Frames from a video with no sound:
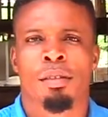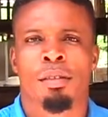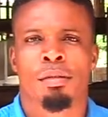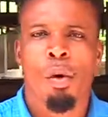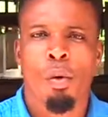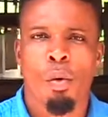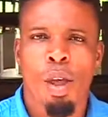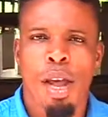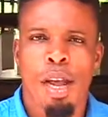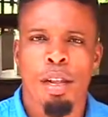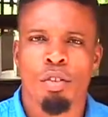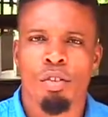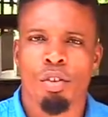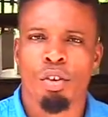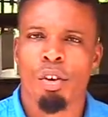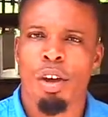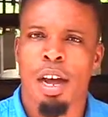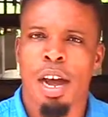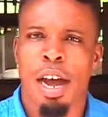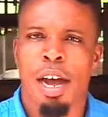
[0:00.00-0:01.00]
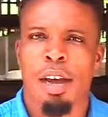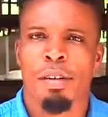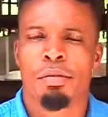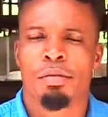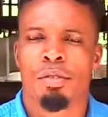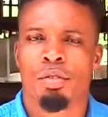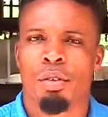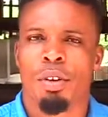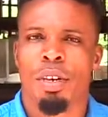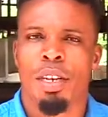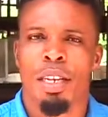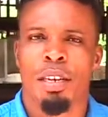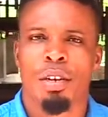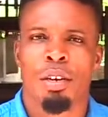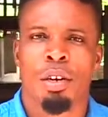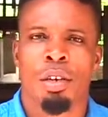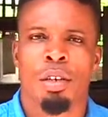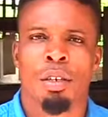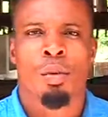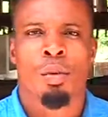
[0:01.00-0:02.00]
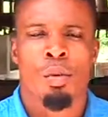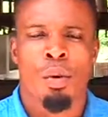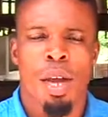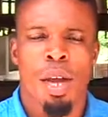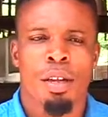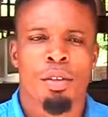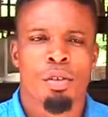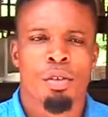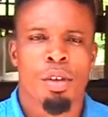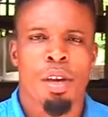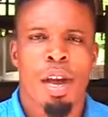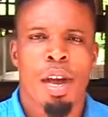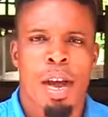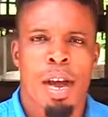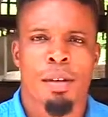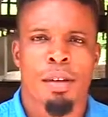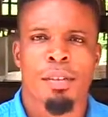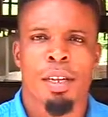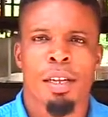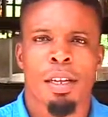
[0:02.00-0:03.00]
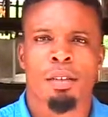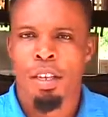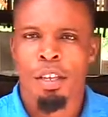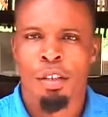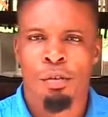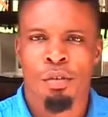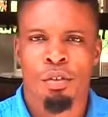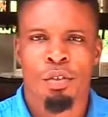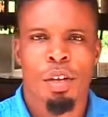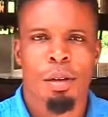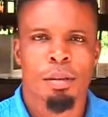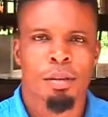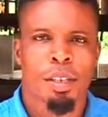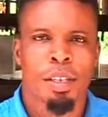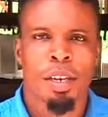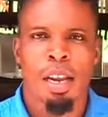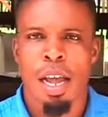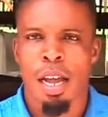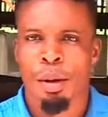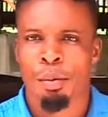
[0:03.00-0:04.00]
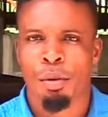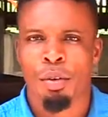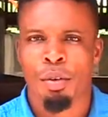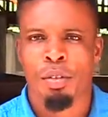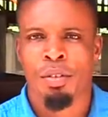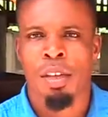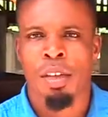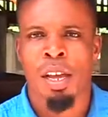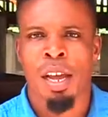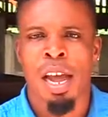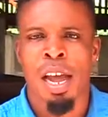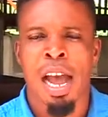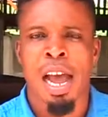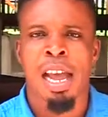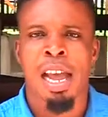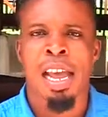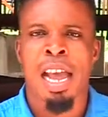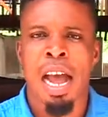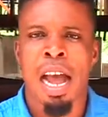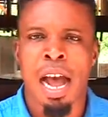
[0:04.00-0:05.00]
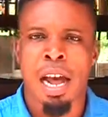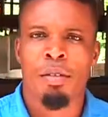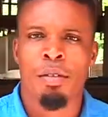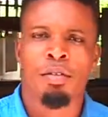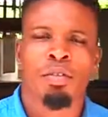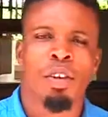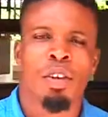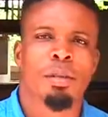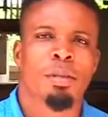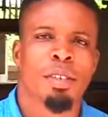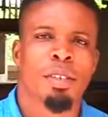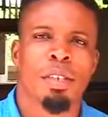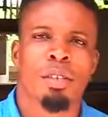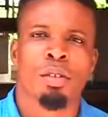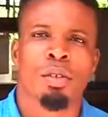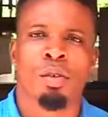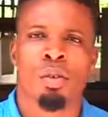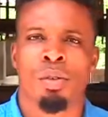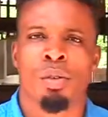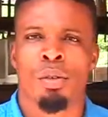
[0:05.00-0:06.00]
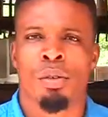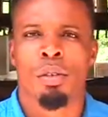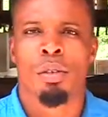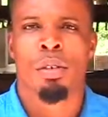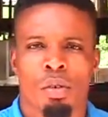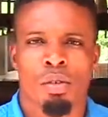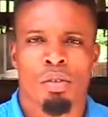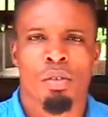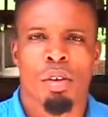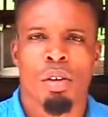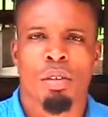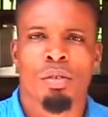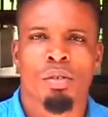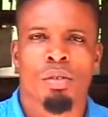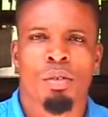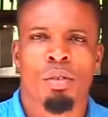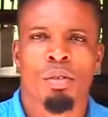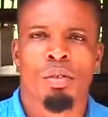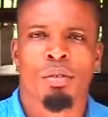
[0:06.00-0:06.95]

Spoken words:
Where do you have to lean on? Where do you have that if something happens here, I have something good to turn to?